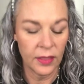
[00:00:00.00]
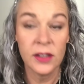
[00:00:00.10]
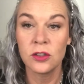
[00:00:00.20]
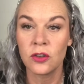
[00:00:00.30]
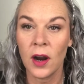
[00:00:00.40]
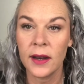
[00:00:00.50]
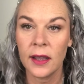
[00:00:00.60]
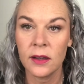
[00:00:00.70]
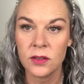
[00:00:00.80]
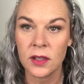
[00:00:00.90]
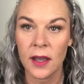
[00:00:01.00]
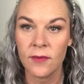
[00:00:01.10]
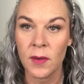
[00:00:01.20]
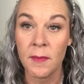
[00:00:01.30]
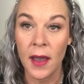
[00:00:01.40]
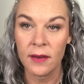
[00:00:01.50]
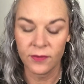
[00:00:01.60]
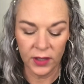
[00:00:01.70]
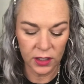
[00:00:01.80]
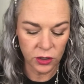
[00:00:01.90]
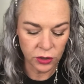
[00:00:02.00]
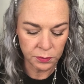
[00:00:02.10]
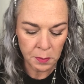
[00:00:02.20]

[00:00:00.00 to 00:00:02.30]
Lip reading: these dry down to kind of a matte finish.